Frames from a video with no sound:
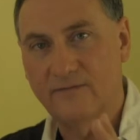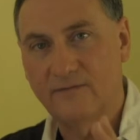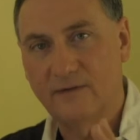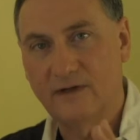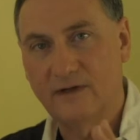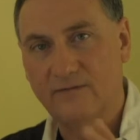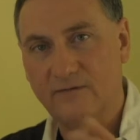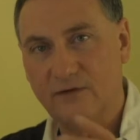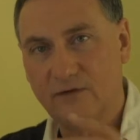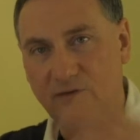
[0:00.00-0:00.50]

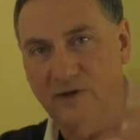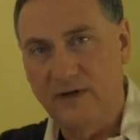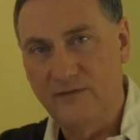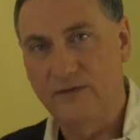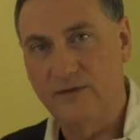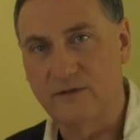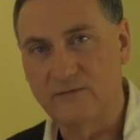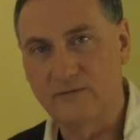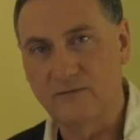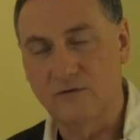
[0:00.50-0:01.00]
front of you in
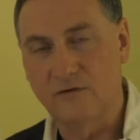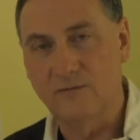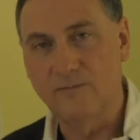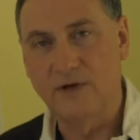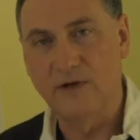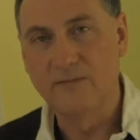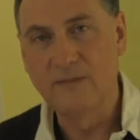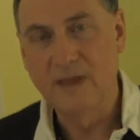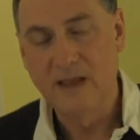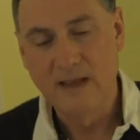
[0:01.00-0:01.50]
the group,
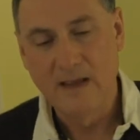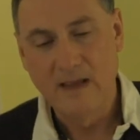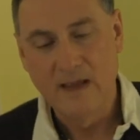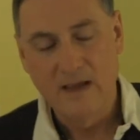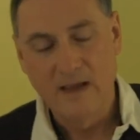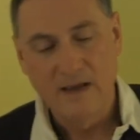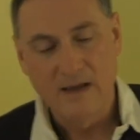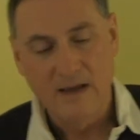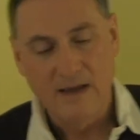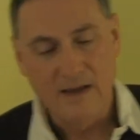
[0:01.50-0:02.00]

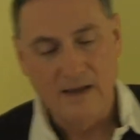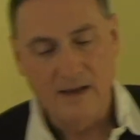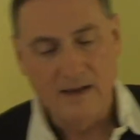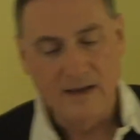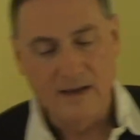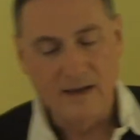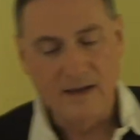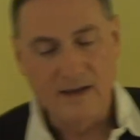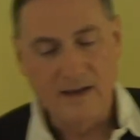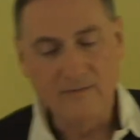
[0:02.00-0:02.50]

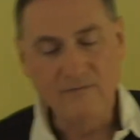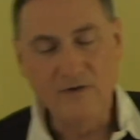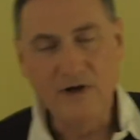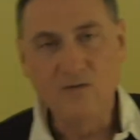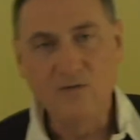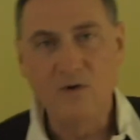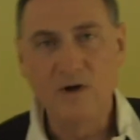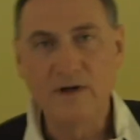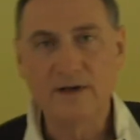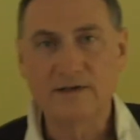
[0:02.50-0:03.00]

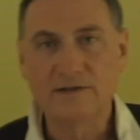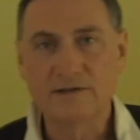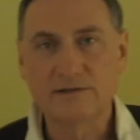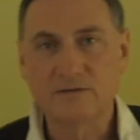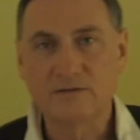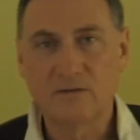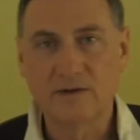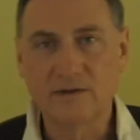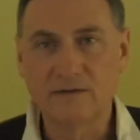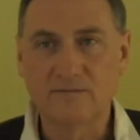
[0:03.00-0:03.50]
everyone is
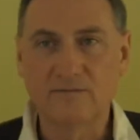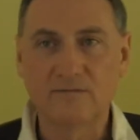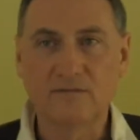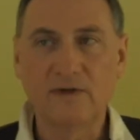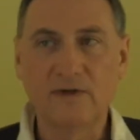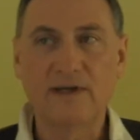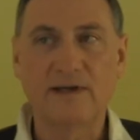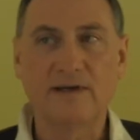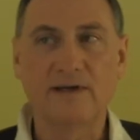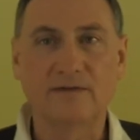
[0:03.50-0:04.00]
sort of
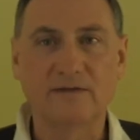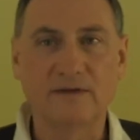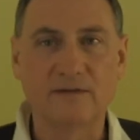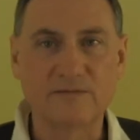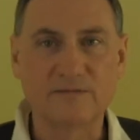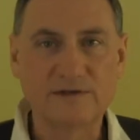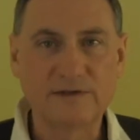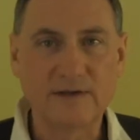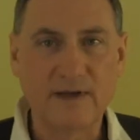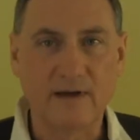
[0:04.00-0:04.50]
looking at
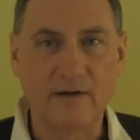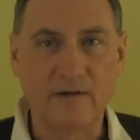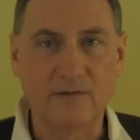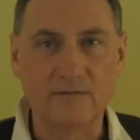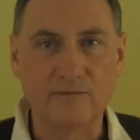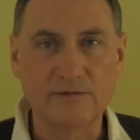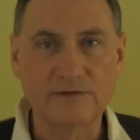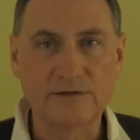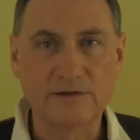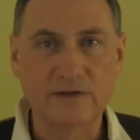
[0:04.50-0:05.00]

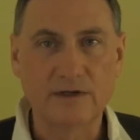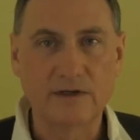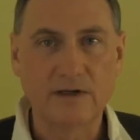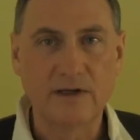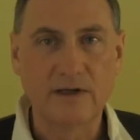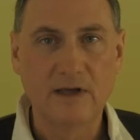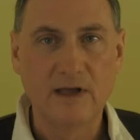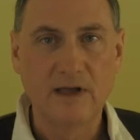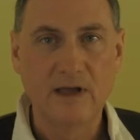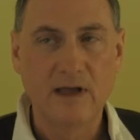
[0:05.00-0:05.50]
themselves
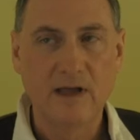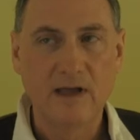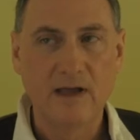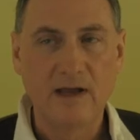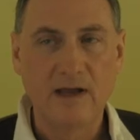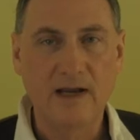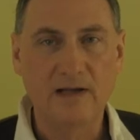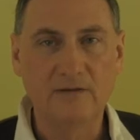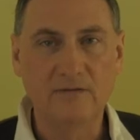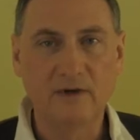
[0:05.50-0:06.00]

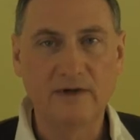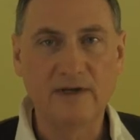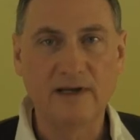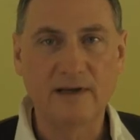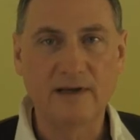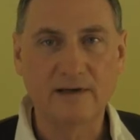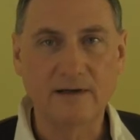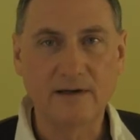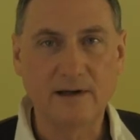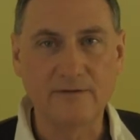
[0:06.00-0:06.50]
and
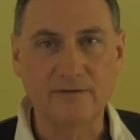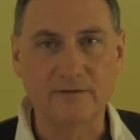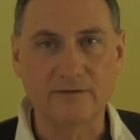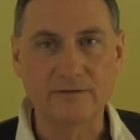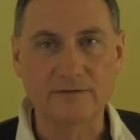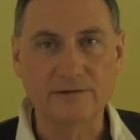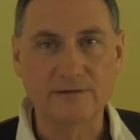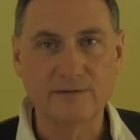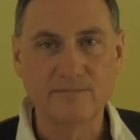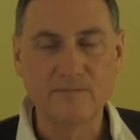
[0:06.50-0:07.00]
looking at
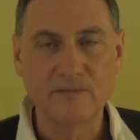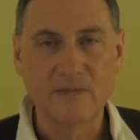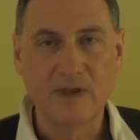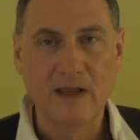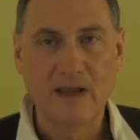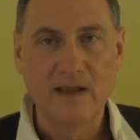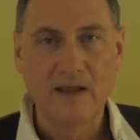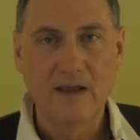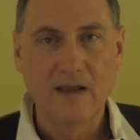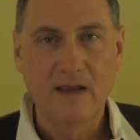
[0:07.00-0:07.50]
others.
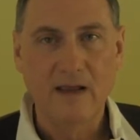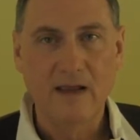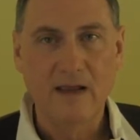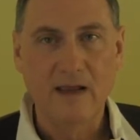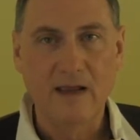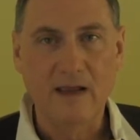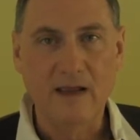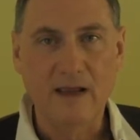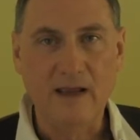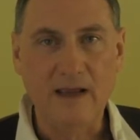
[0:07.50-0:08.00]

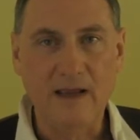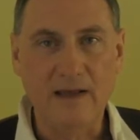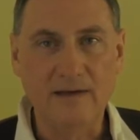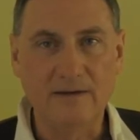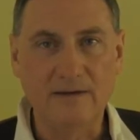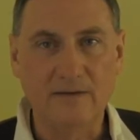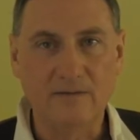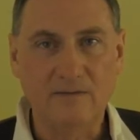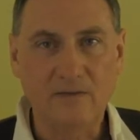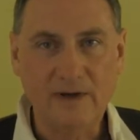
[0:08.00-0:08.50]

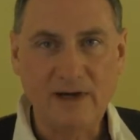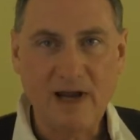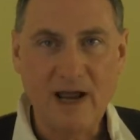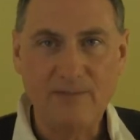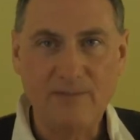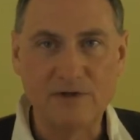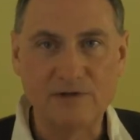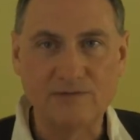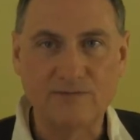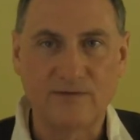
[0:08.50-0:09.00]
And what
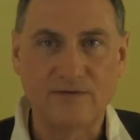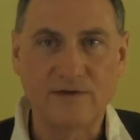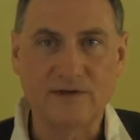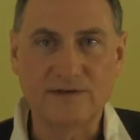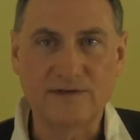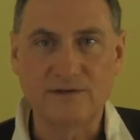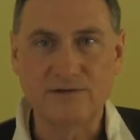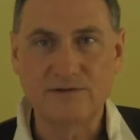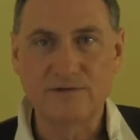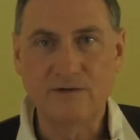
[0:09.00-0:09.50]
happens with
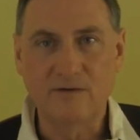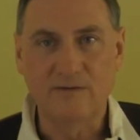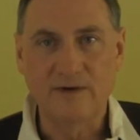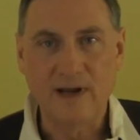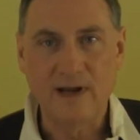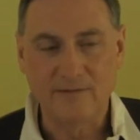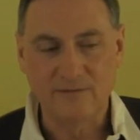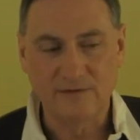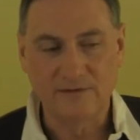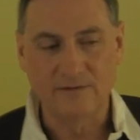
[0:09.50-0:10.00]
this is you don't
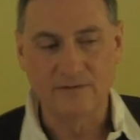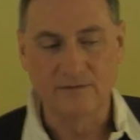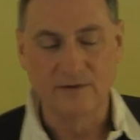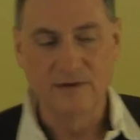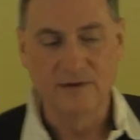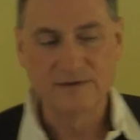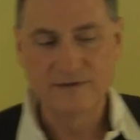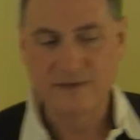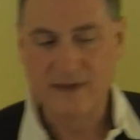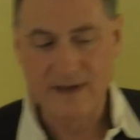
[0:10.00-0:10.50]
have to
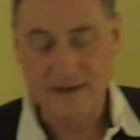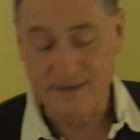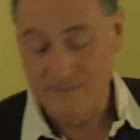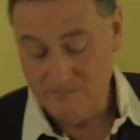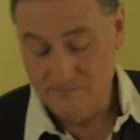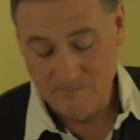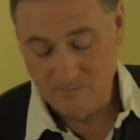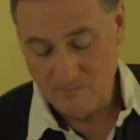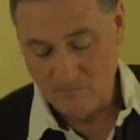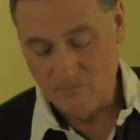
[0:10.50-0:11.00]
say,
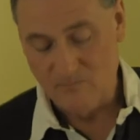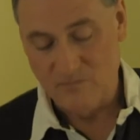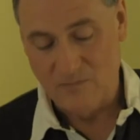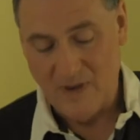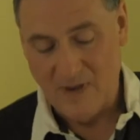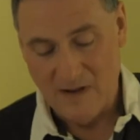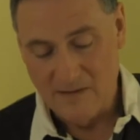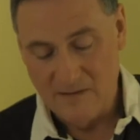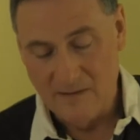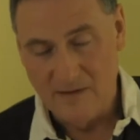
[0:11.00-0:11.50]

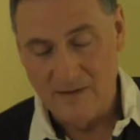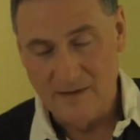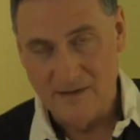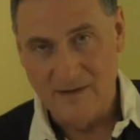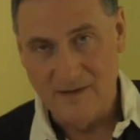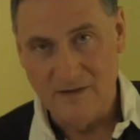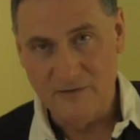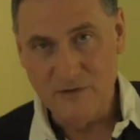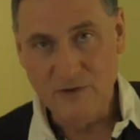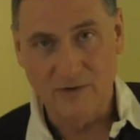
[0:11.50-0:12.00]

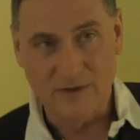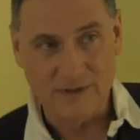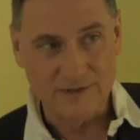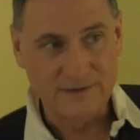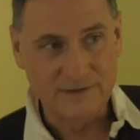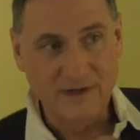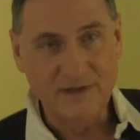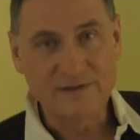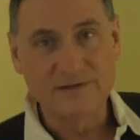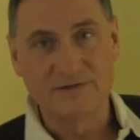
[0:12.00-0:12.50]
you're a
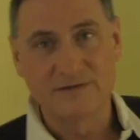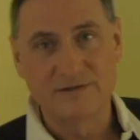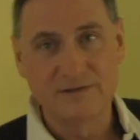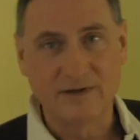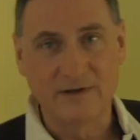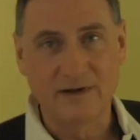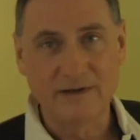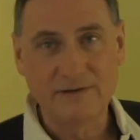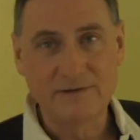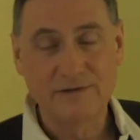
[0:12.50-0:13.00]
such and
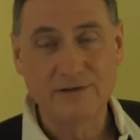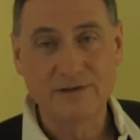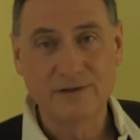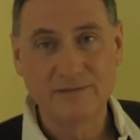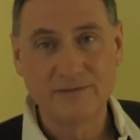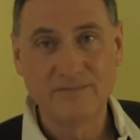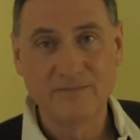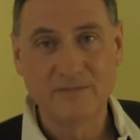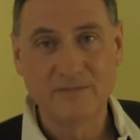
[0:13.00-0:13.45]
such.